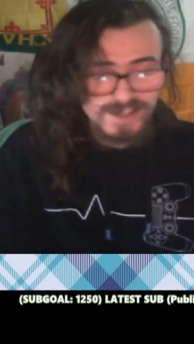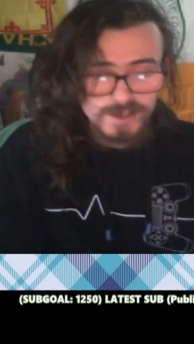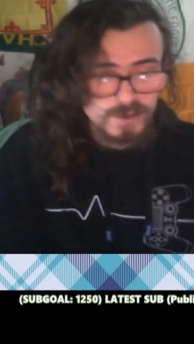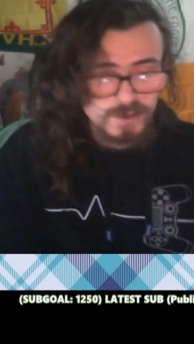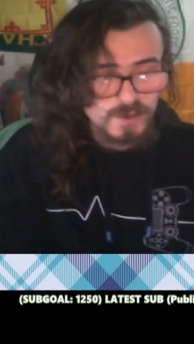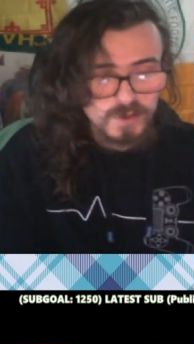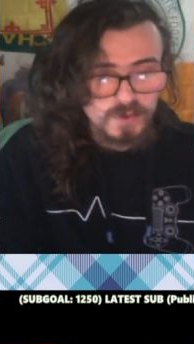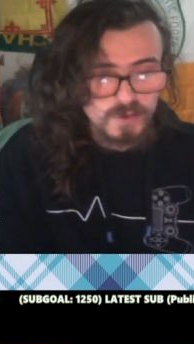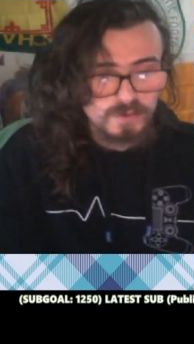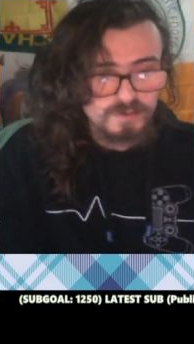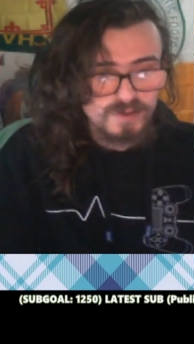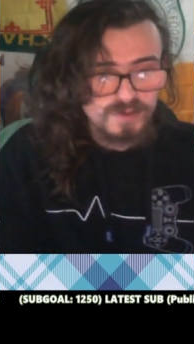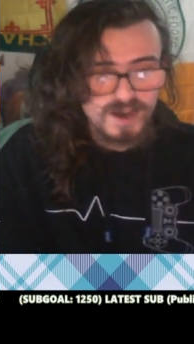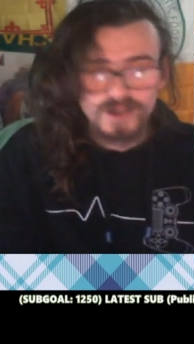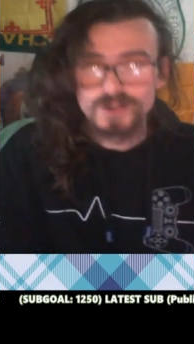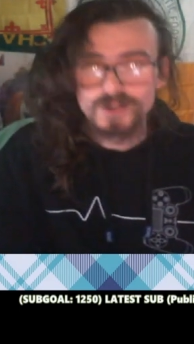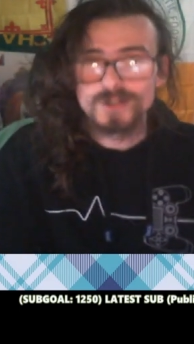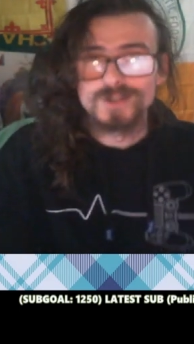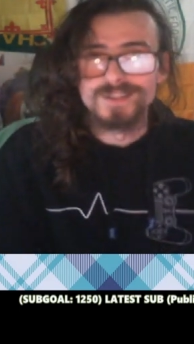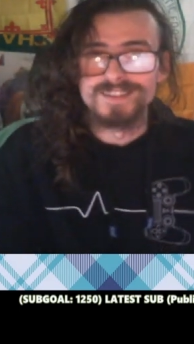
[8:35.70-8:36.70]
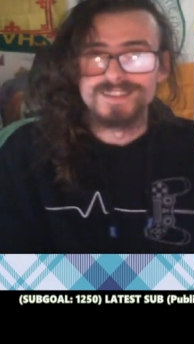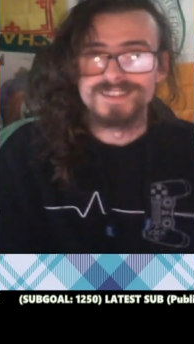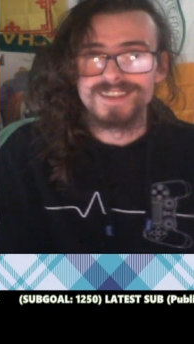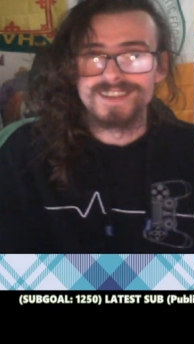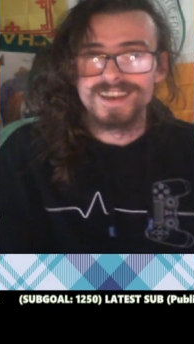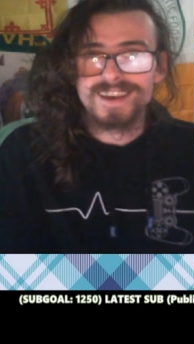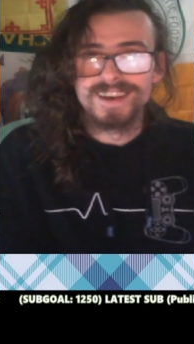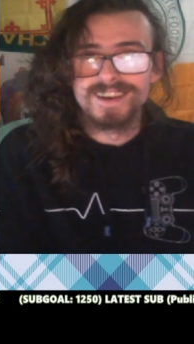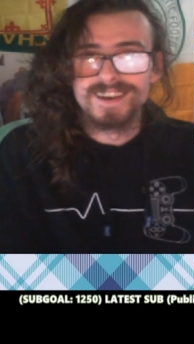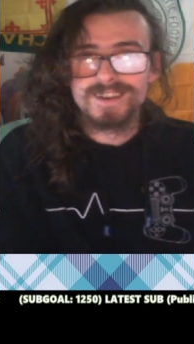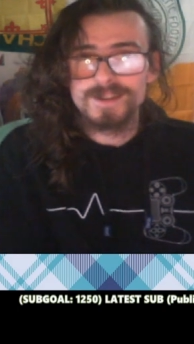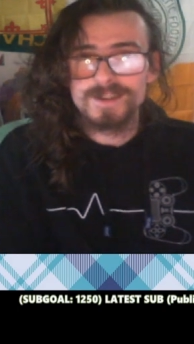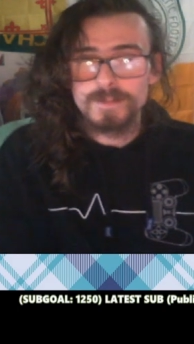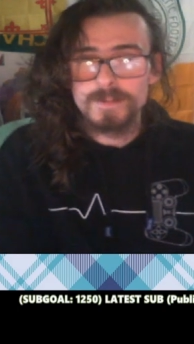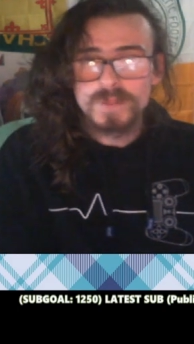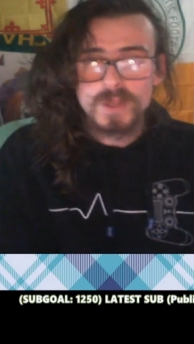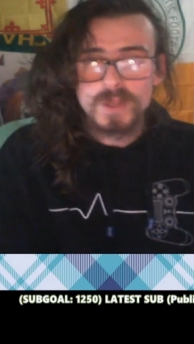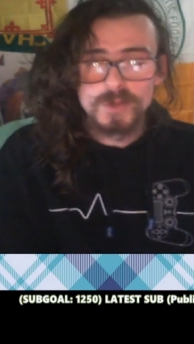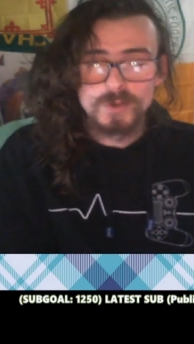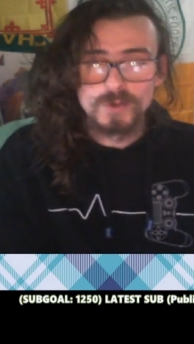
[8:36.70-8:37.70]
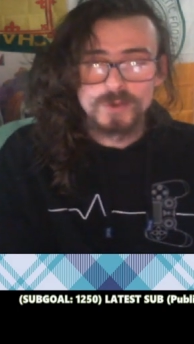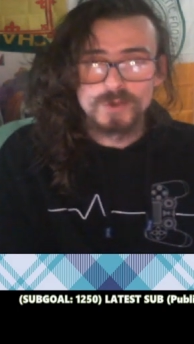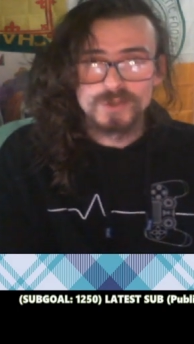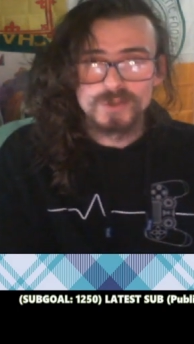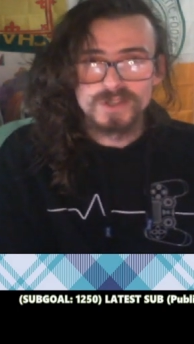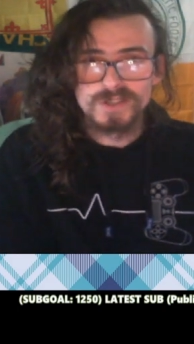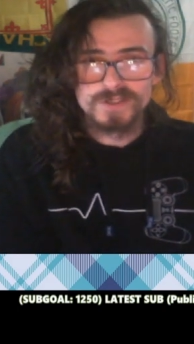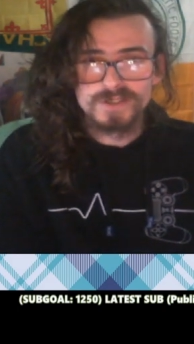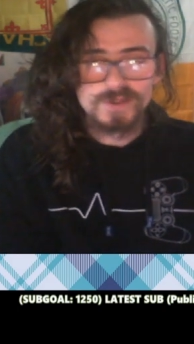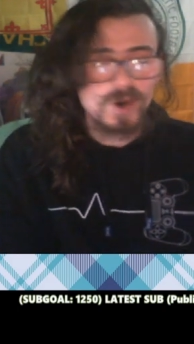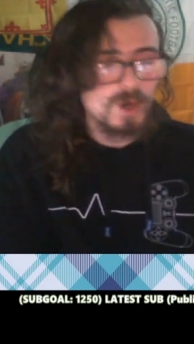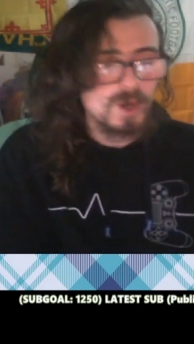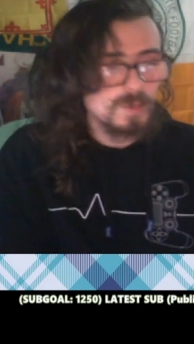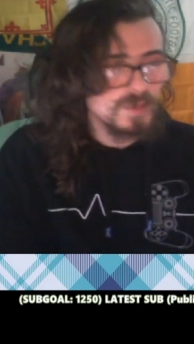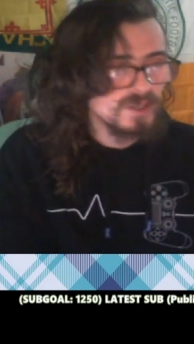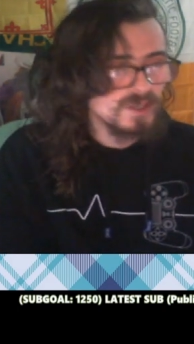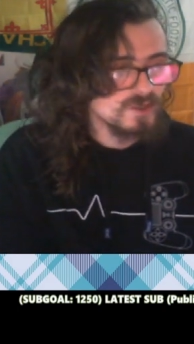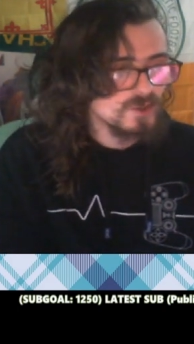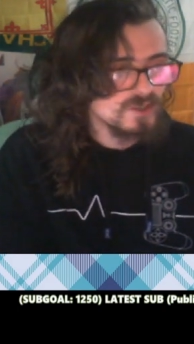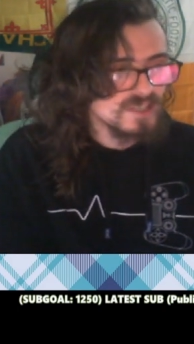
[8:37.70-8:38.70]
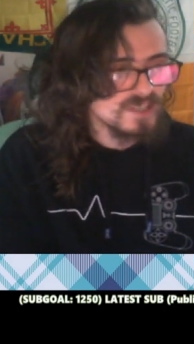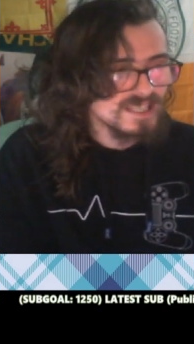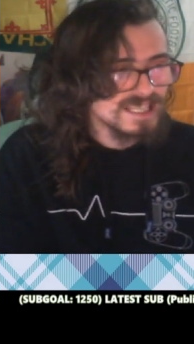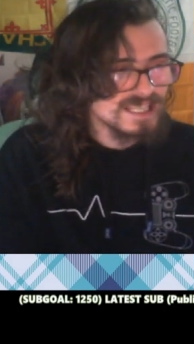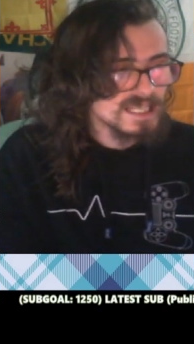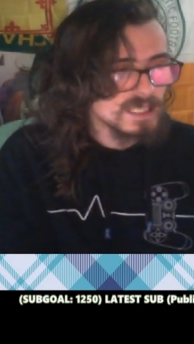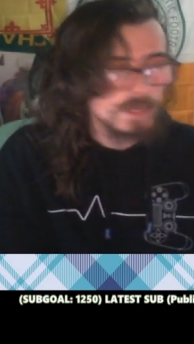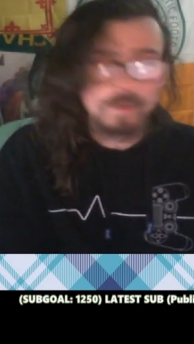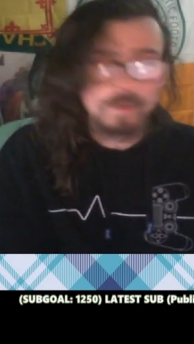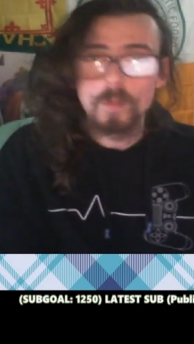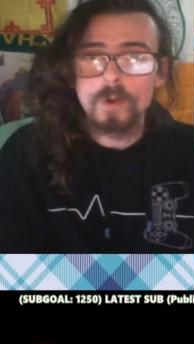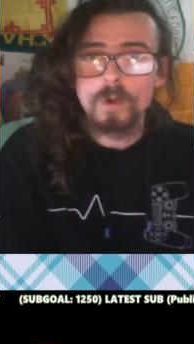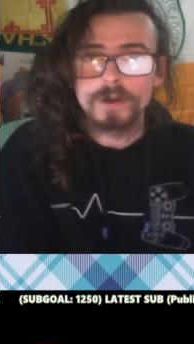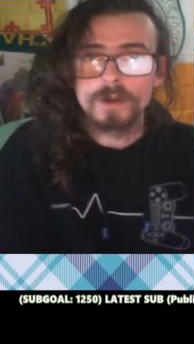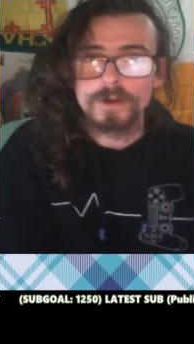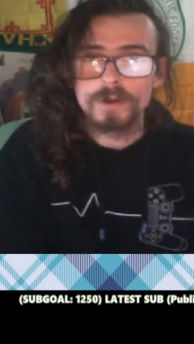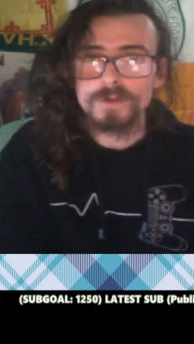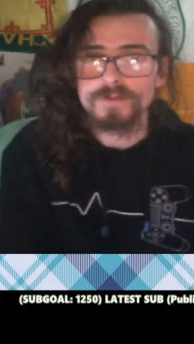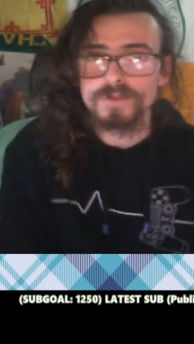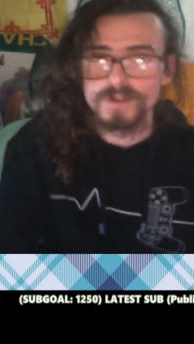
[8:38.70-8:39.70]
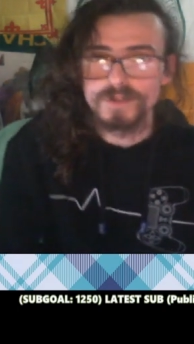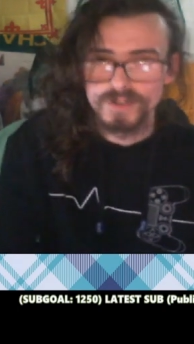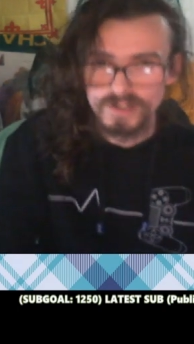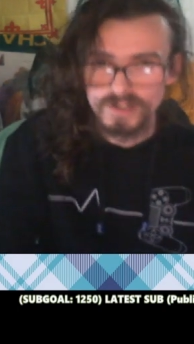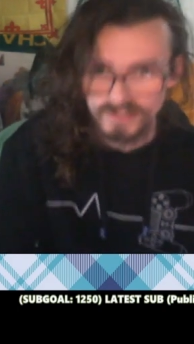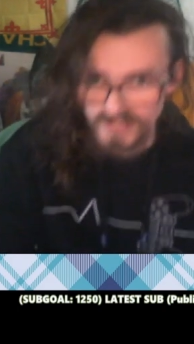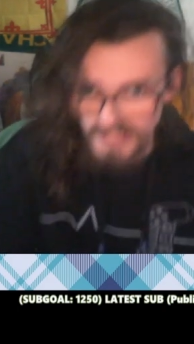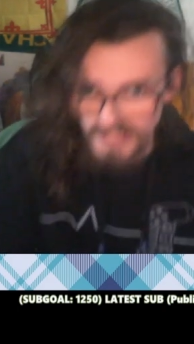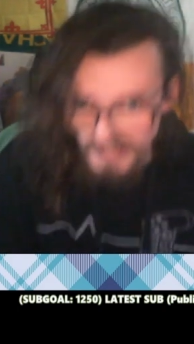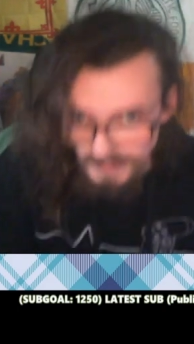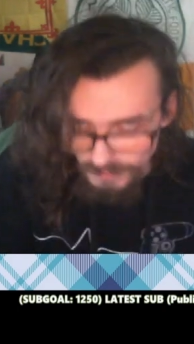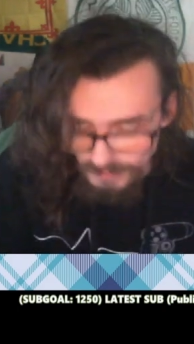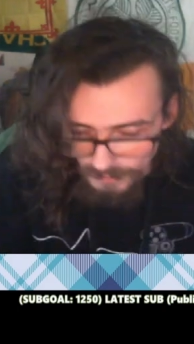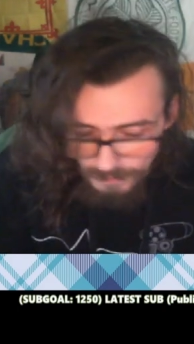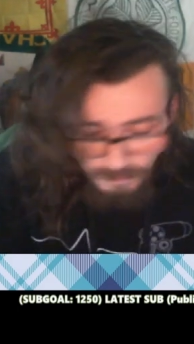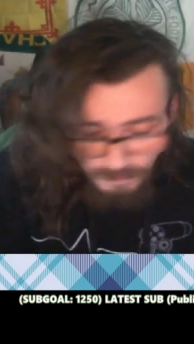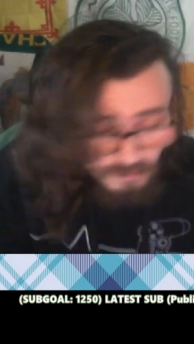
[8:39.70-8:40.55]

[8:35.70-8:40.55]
good old fashioned New Year derby just didn't work out for you either.